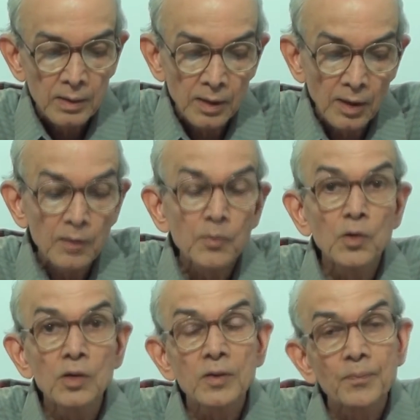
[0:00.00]
Third
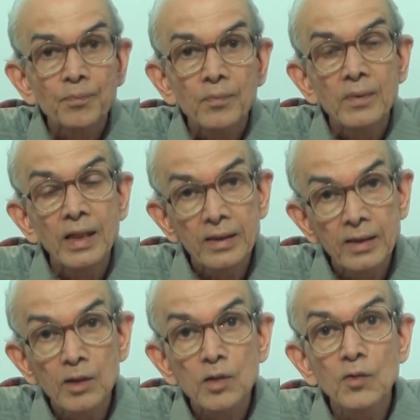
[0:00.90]
book, that
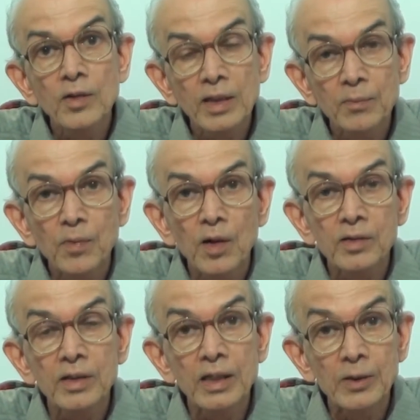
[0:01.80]
is also very
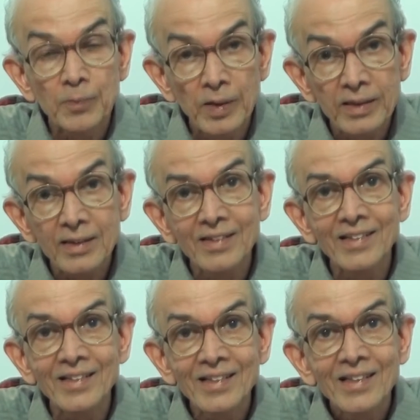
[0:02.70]
important,
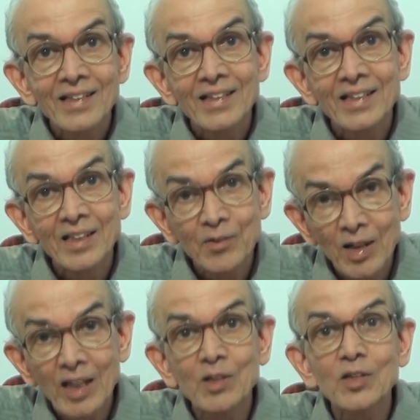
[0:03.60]
especially in
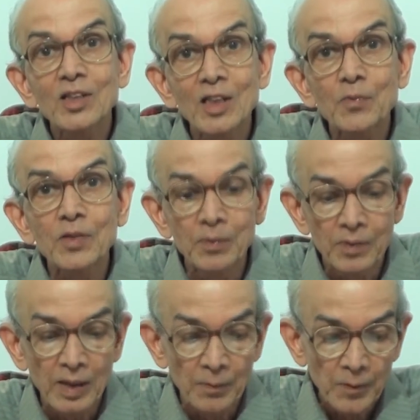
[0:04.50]
evaluation of
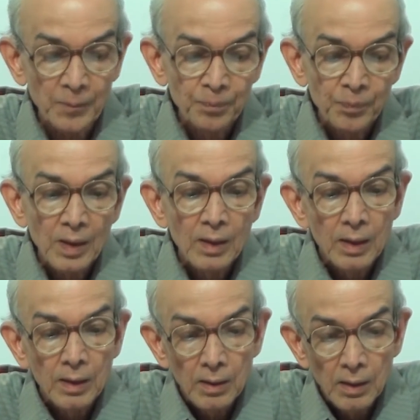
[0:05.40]
symptoms.
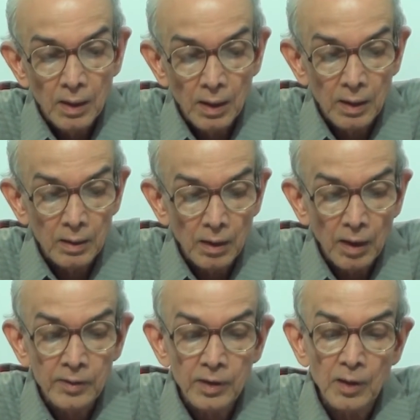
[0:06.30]

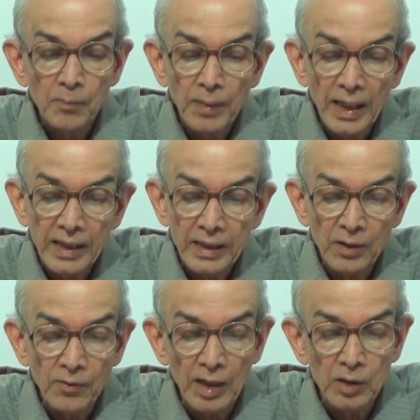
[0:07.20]
On the
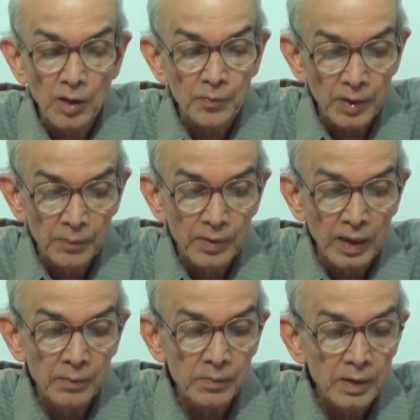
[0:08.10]
comparative value of
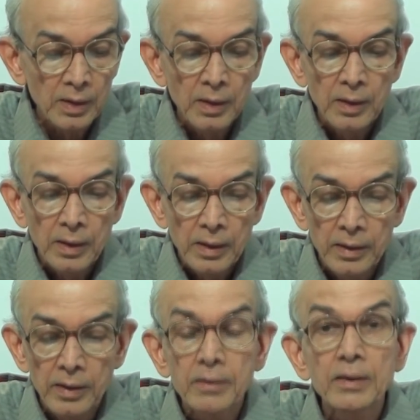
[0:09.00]
symptoms
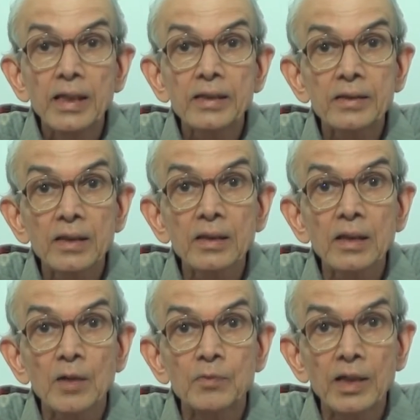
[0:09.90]
in the
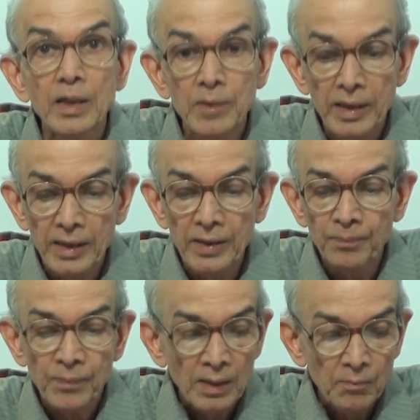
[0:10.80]
selection of the
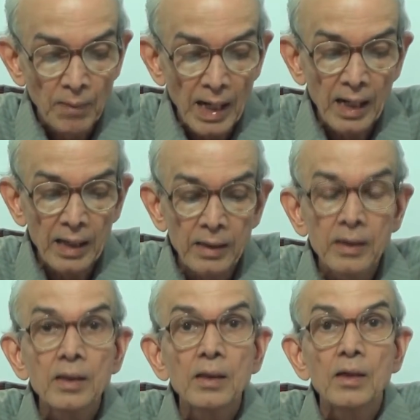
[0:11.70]
remedy by
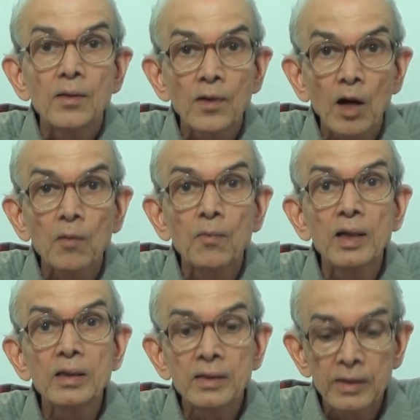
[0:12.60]

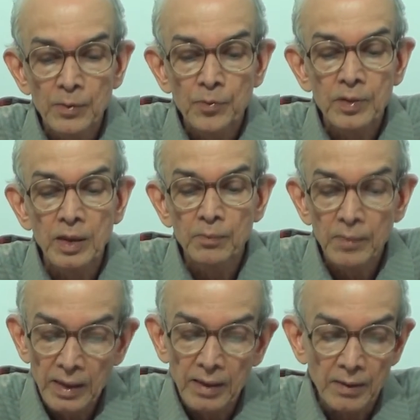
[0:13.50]
Robert Gibson
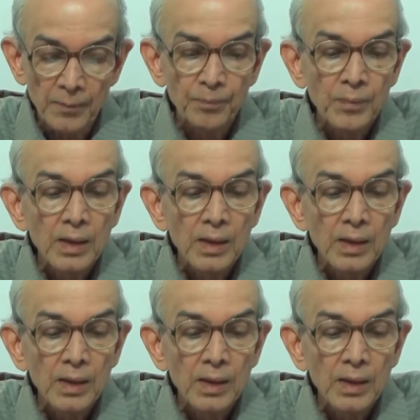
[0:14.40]
Miller.